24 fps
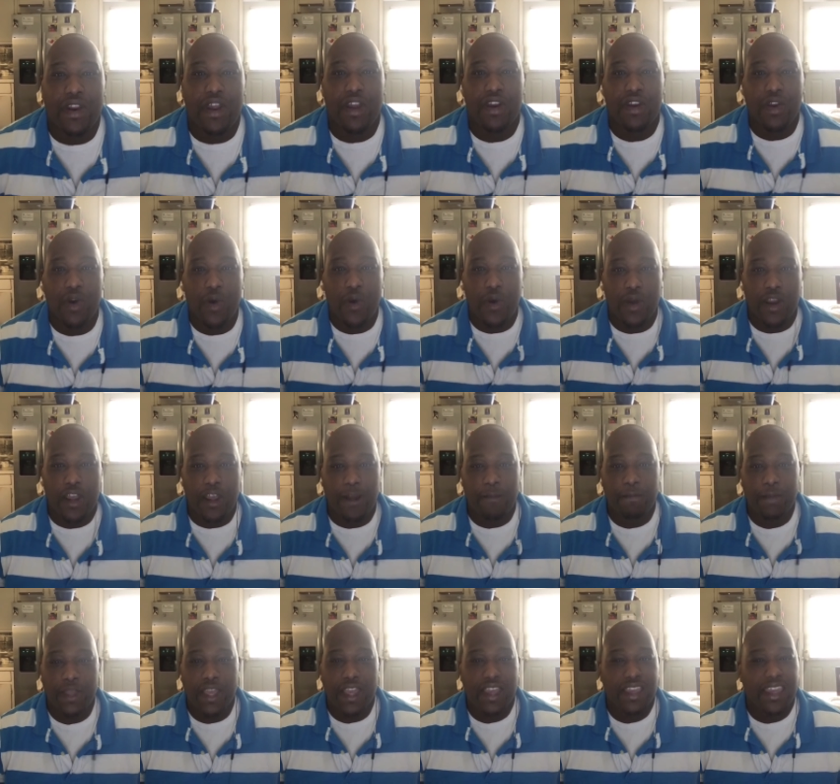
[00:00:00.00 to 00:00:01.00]
anointed.
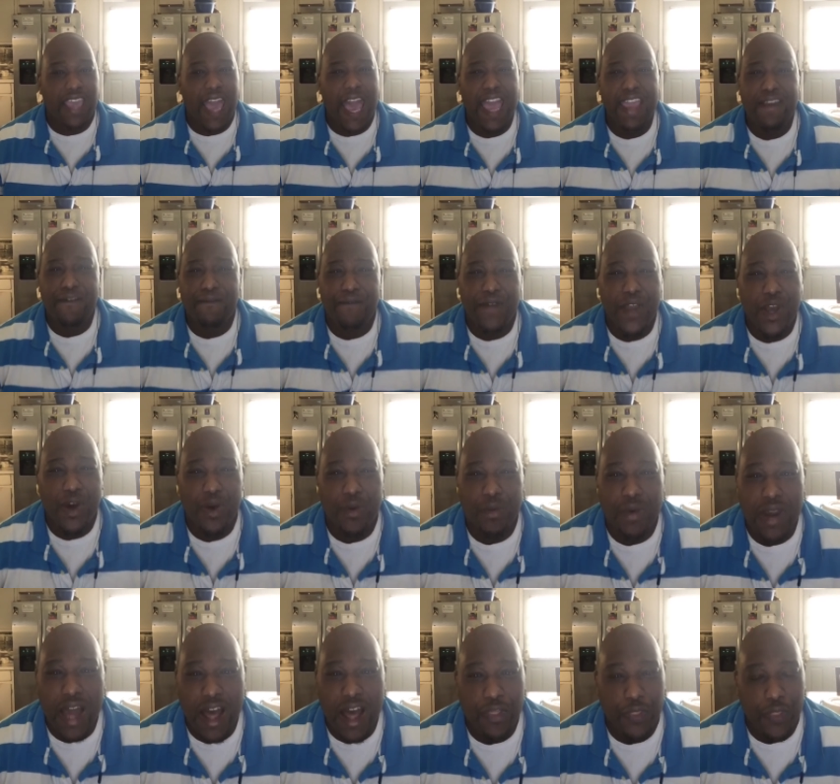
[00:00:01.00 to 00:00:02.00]
Can't feel
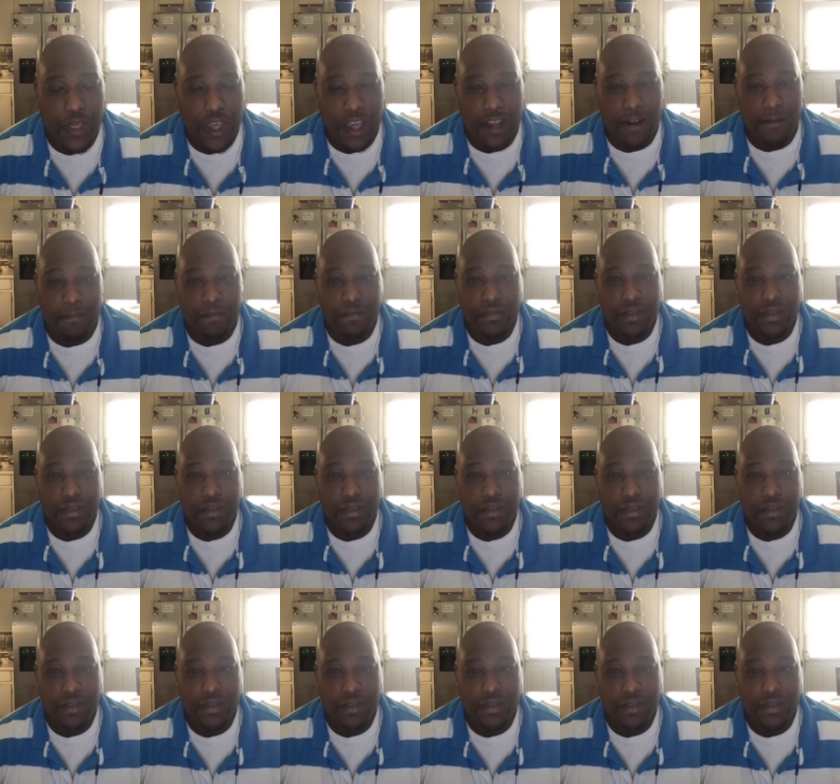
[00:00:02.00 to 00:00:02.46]
nothing.